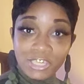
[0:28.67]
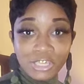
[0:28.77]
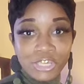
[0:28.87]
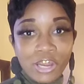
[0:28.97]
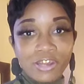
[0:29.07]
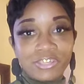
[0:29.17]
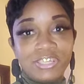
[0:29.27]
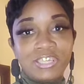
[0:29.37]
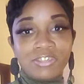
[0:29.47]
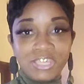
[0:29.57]
to church.
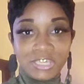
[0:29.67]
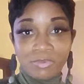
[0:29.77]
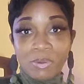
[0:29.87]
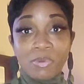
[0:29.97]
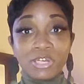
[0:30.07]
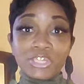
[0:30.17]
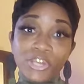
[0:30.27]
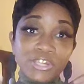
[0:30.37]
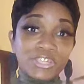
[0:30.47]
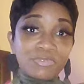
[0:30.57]
And so this is what I wore to
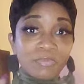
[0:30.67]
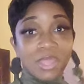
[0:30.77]
church.